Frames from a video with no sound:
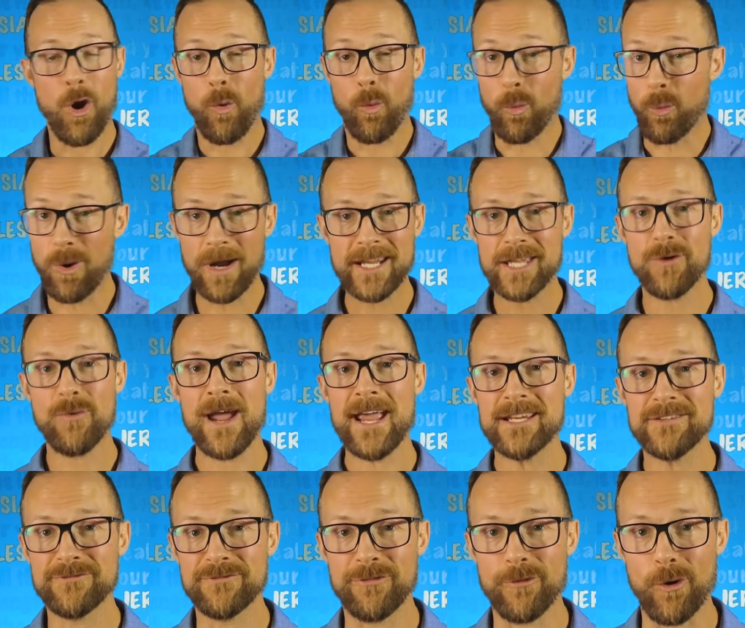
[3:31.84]
what are you
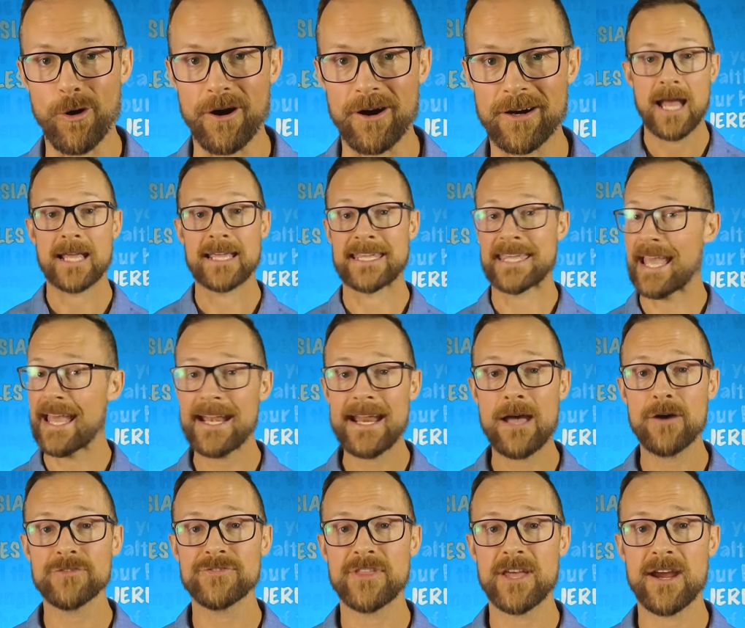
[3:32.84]
waiting for? Get
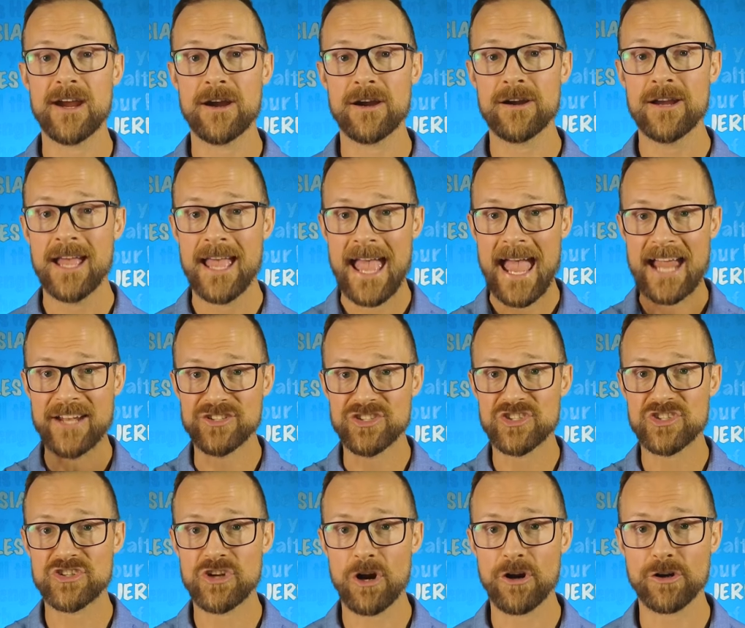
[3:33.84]
out there and
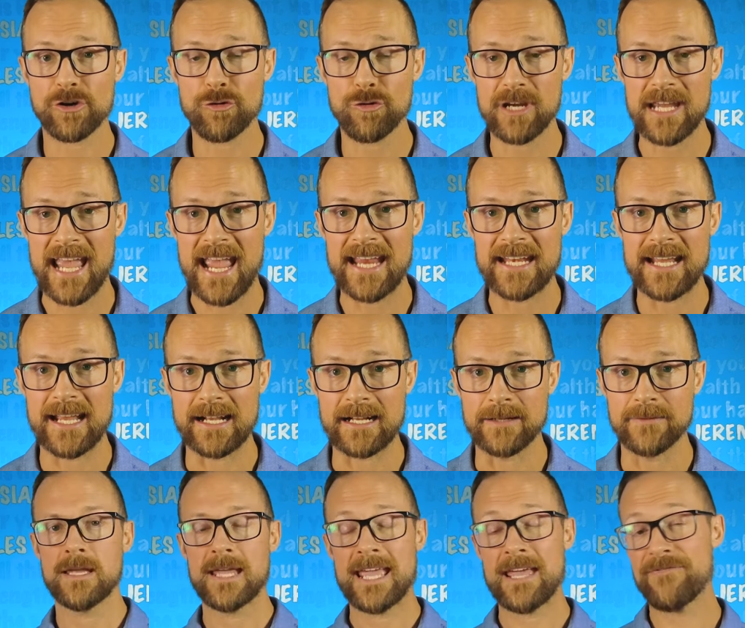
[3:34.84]
start creating.
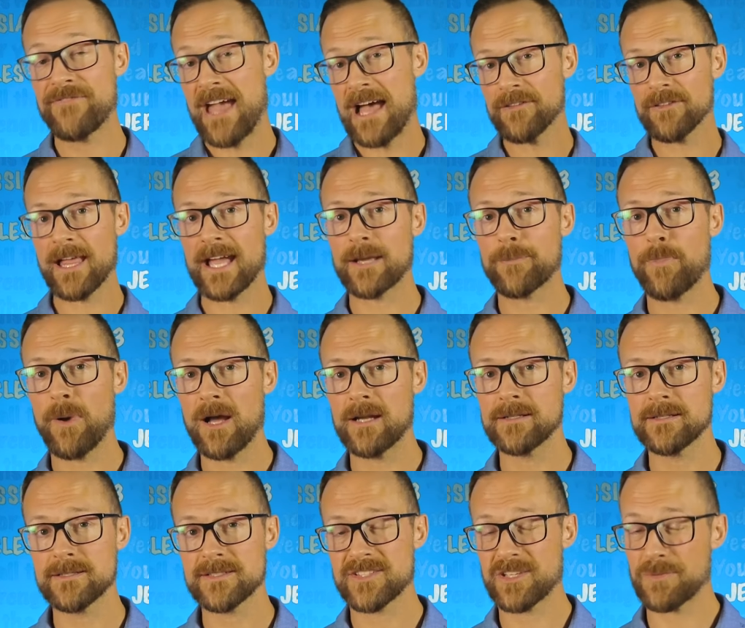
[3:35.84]
Hit that like
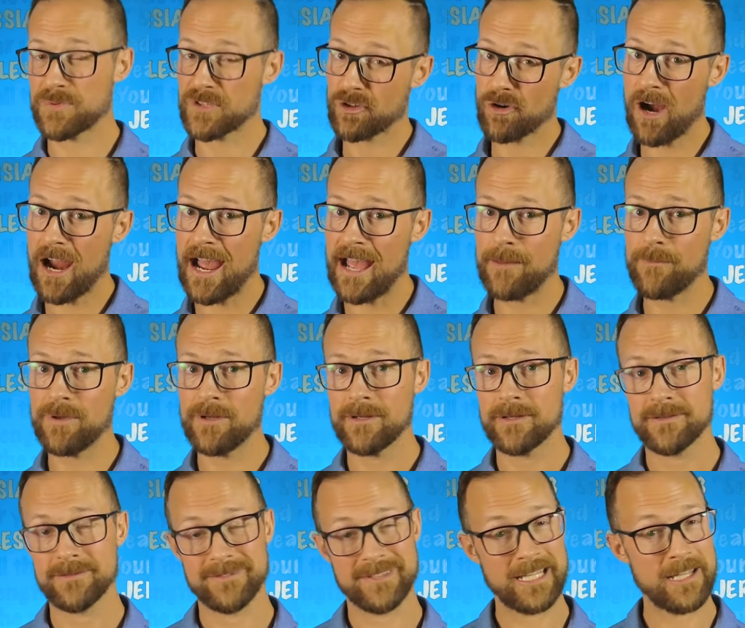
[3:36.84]
button, subscribe,
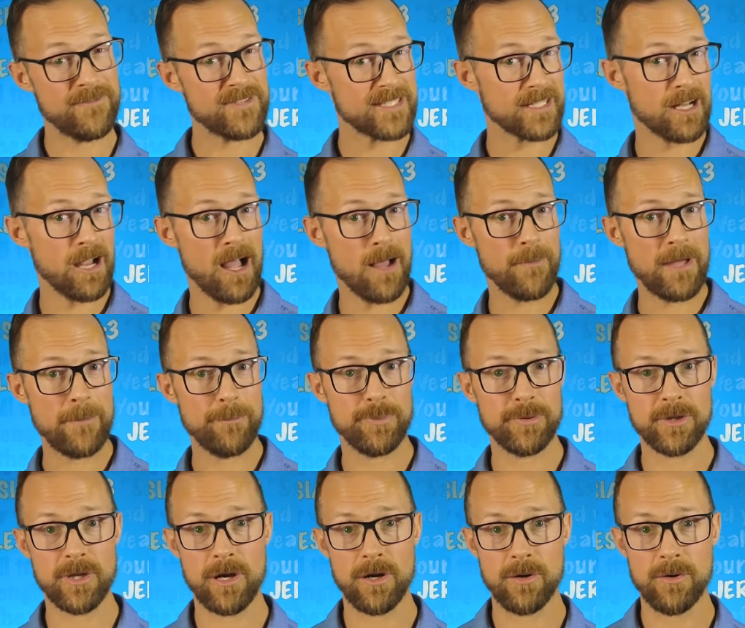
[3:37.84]
leave us a comment
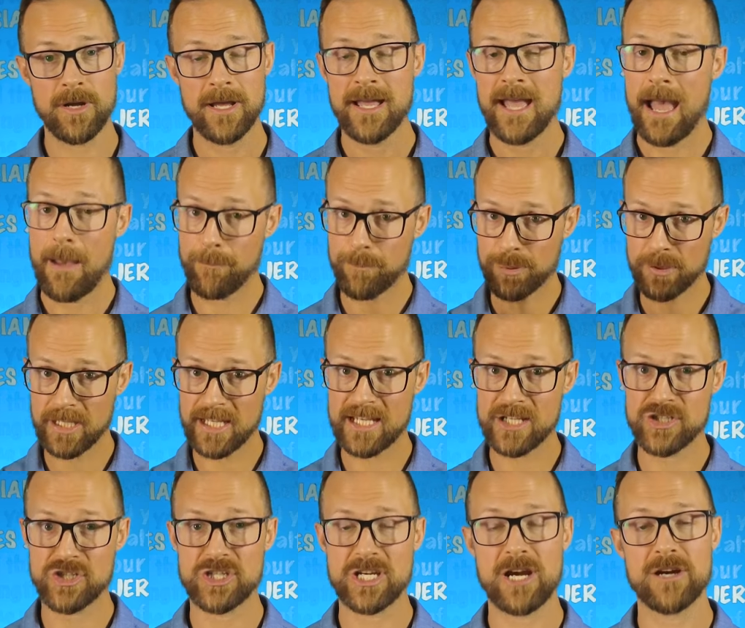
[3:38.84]
below, and please
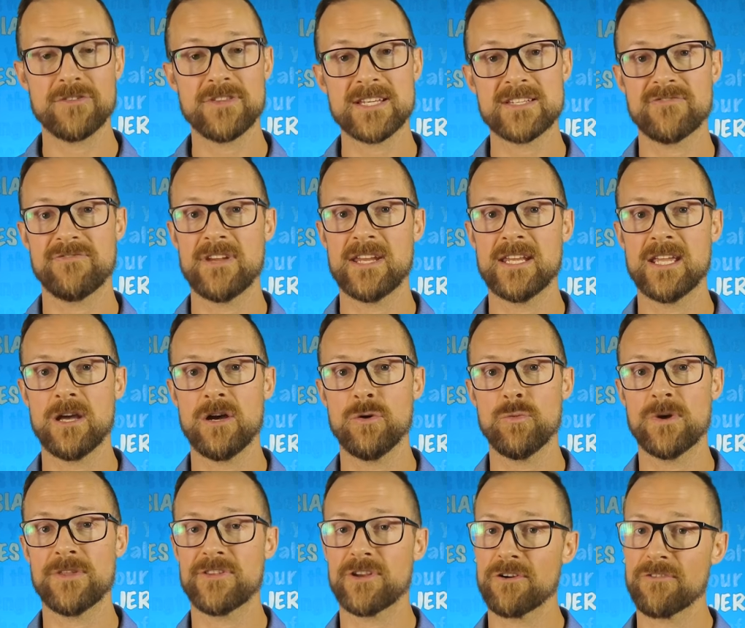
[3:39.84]
share this video
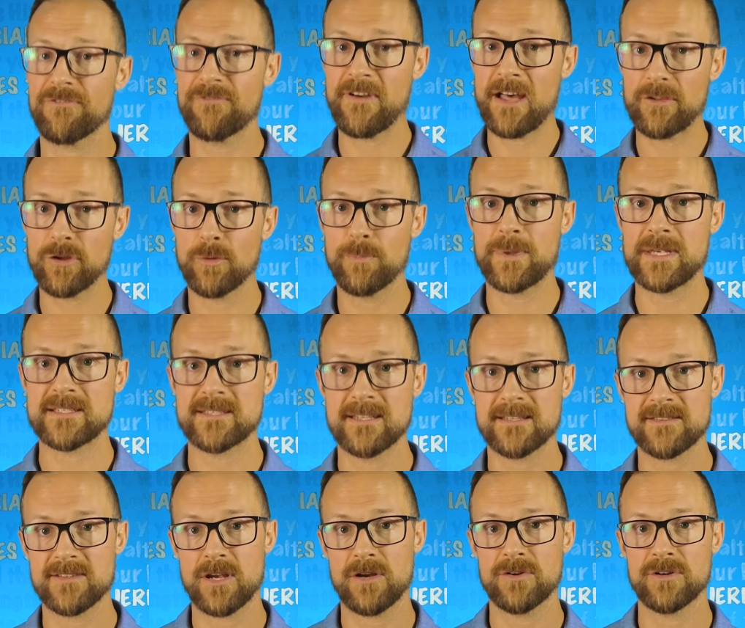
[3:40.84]
with your fellow
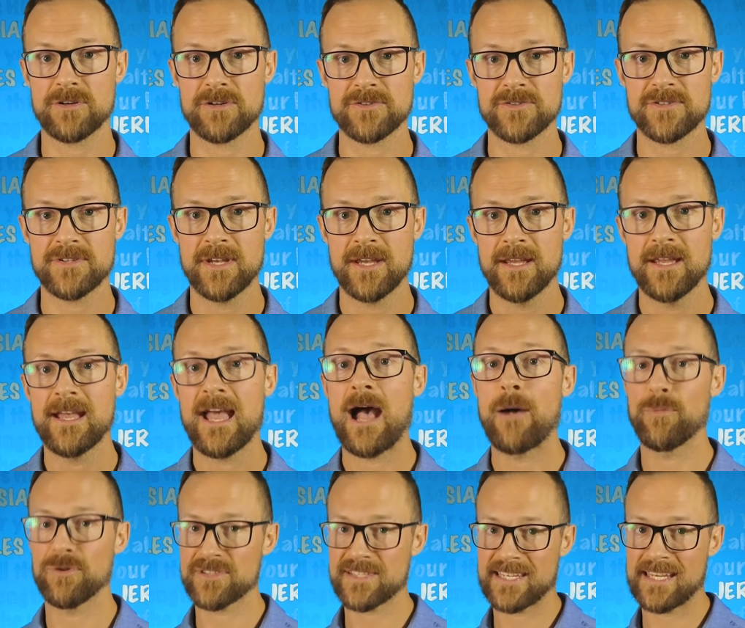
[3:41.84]
business owners, and
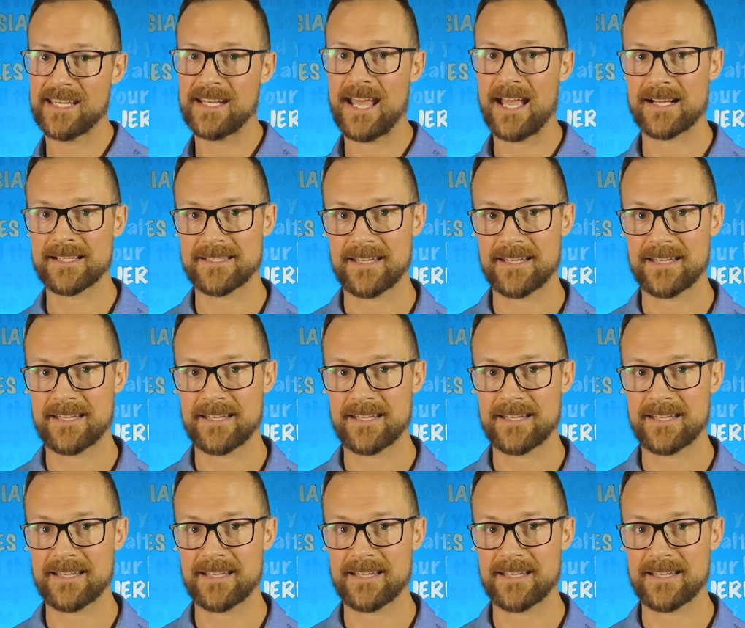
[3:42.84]
we'll see you next